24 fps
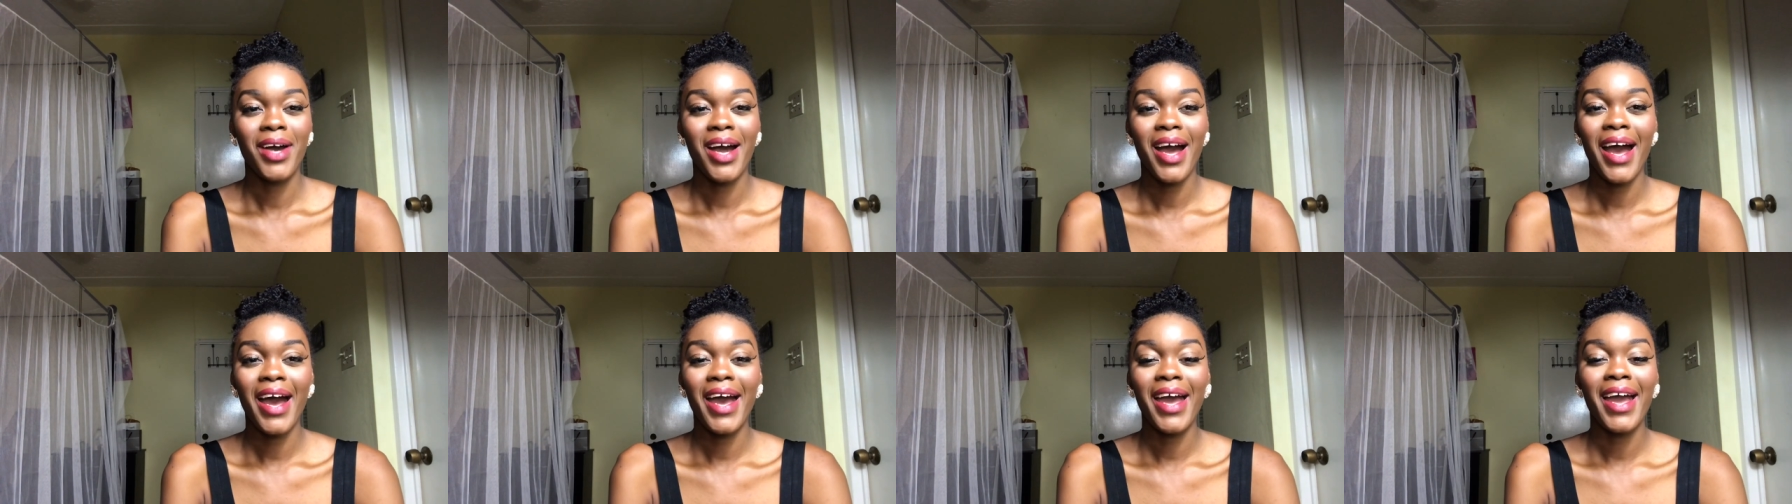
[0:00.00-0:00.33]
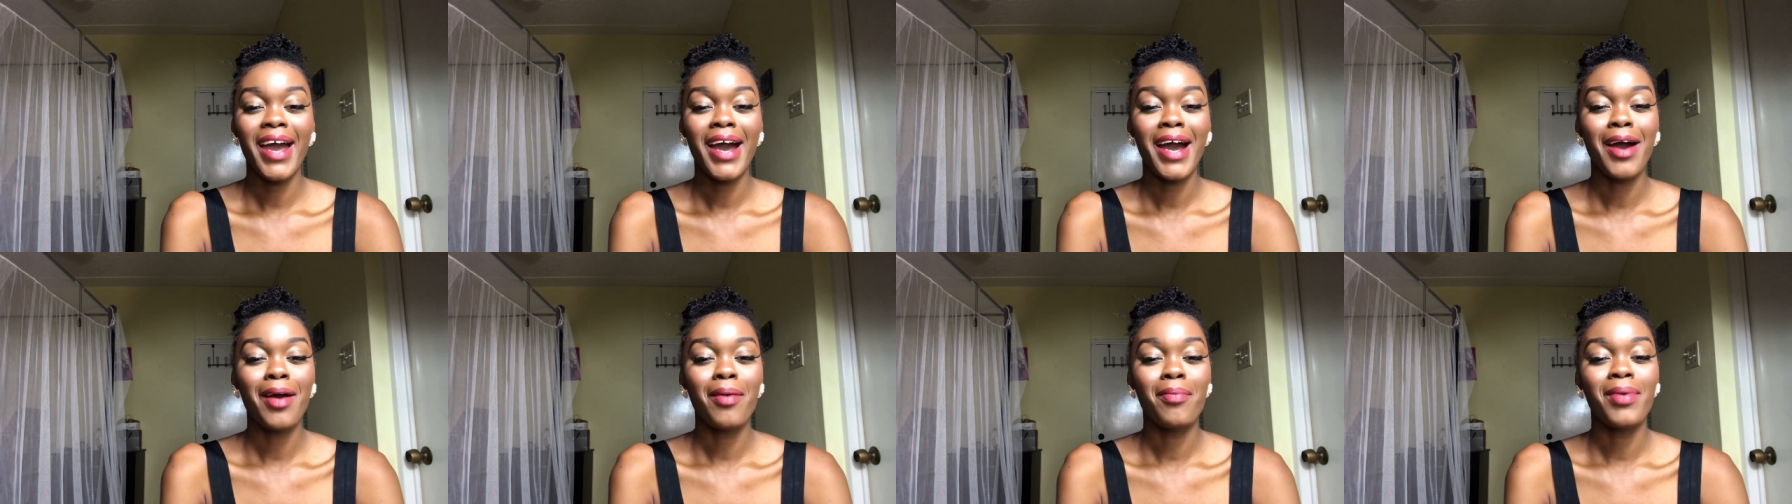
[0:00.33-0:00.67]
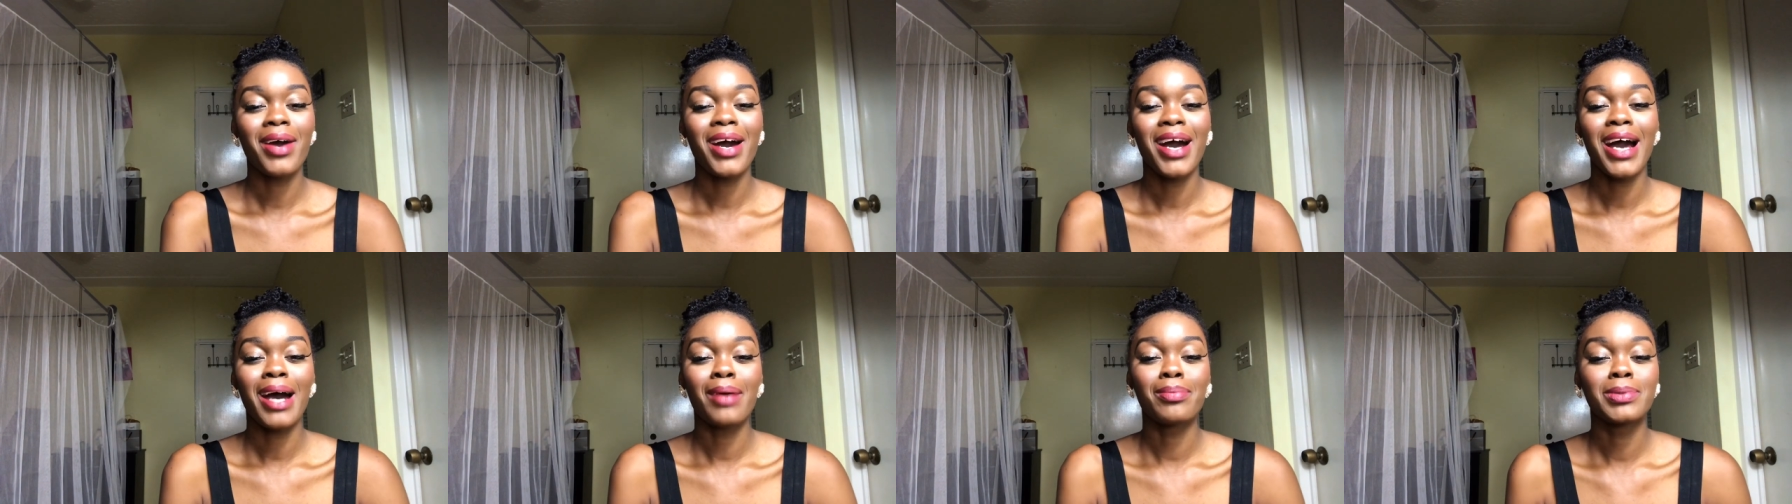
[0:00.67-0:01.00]
I am
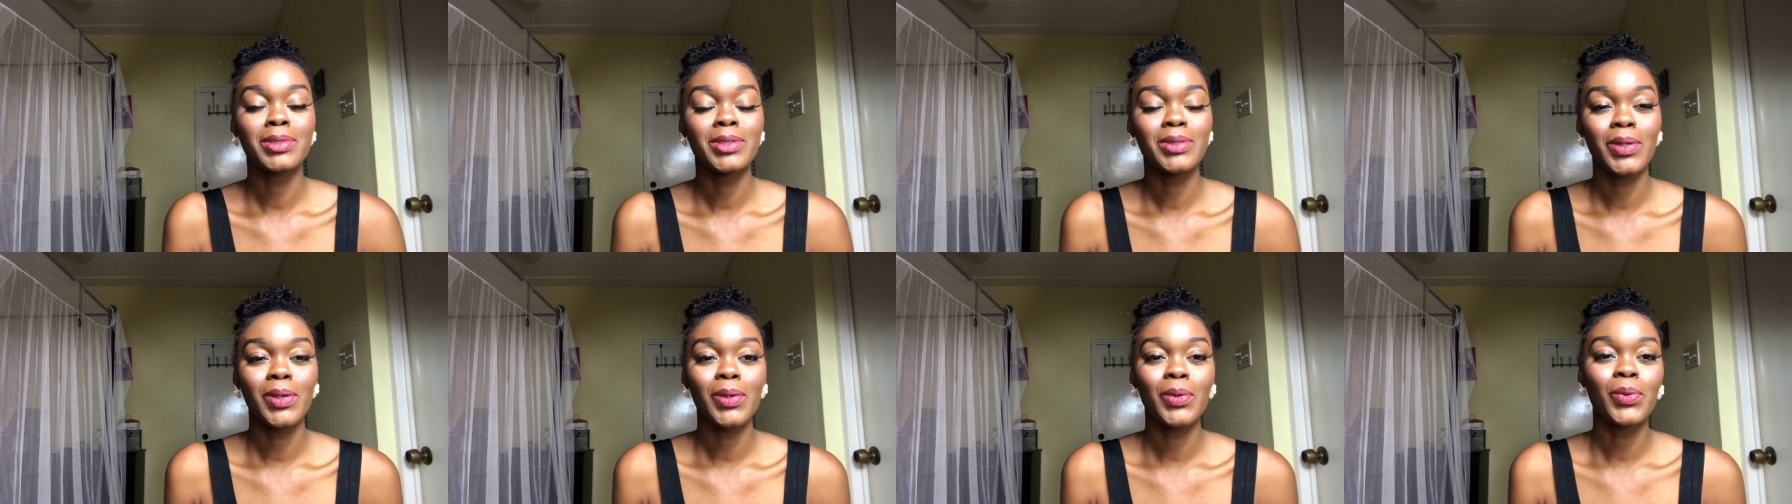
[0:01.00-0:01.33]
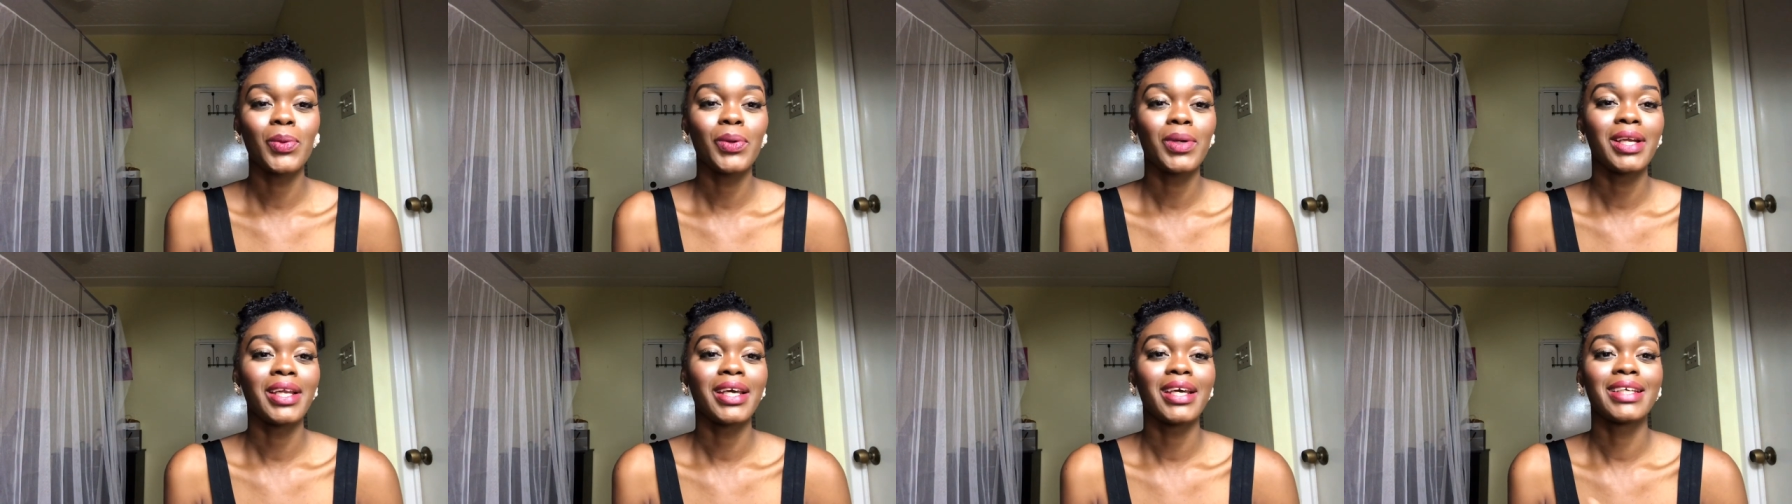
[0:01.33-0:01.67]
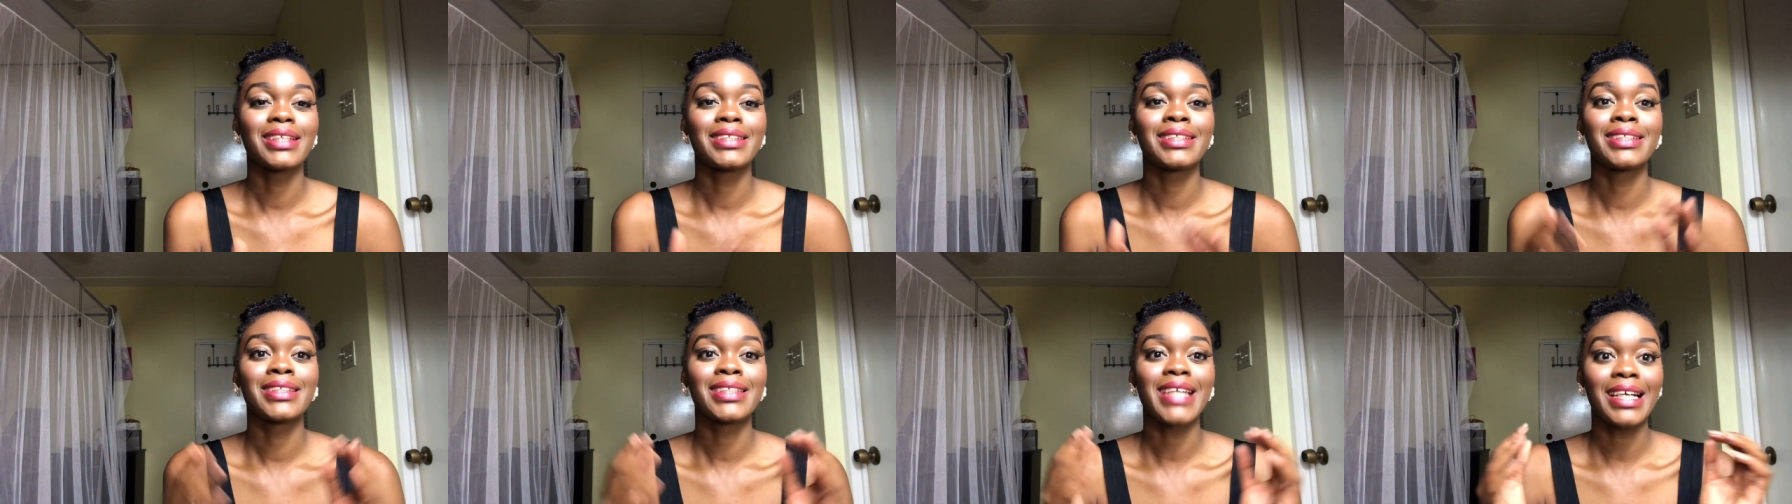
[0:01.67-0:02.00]
absolutely
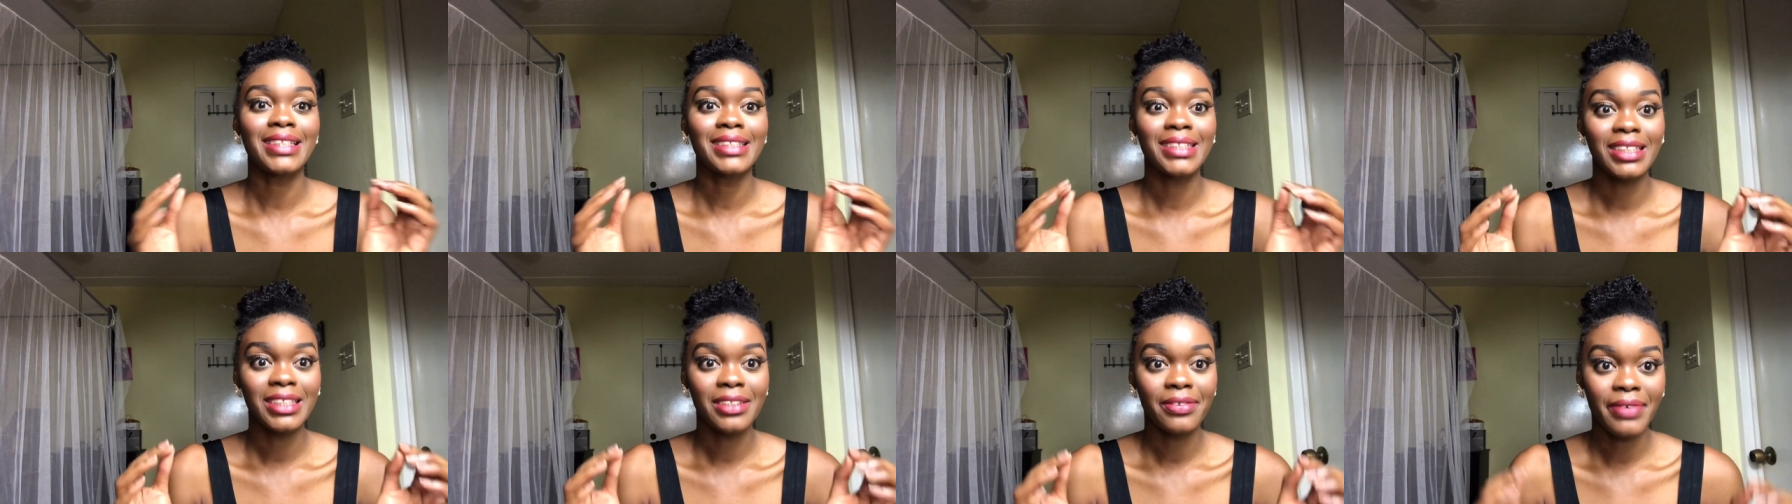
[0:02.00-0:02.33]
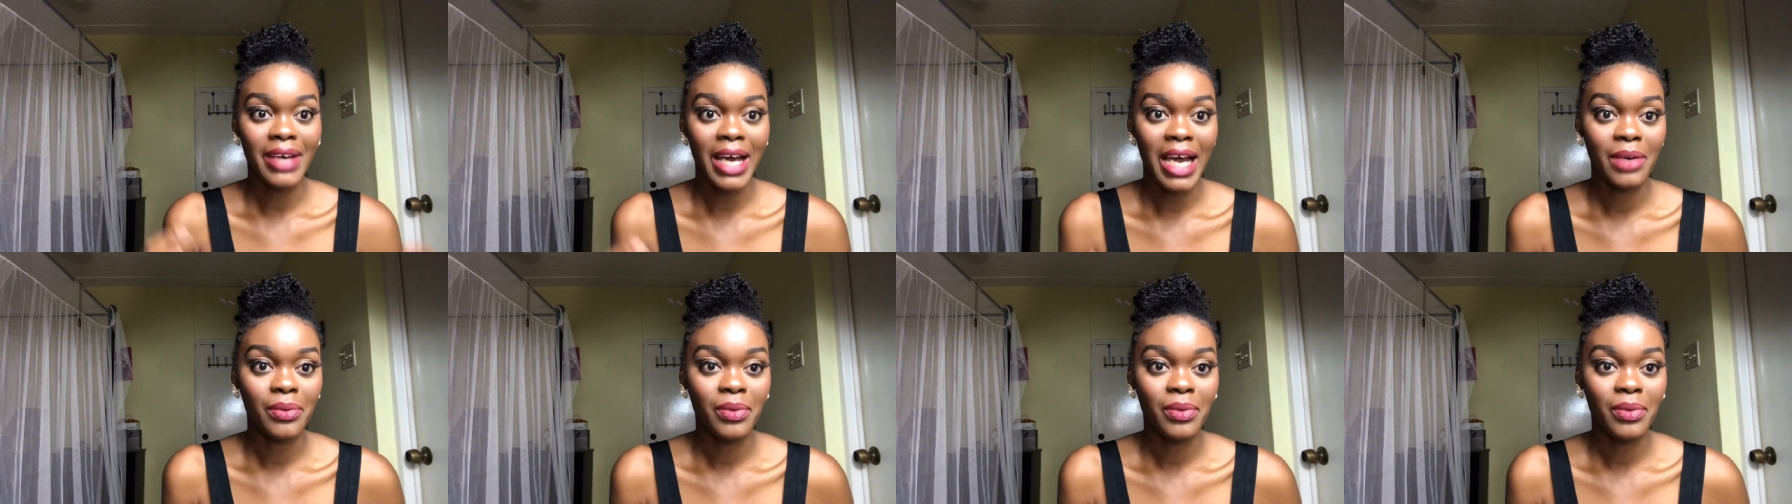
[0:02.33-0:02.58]
satisfied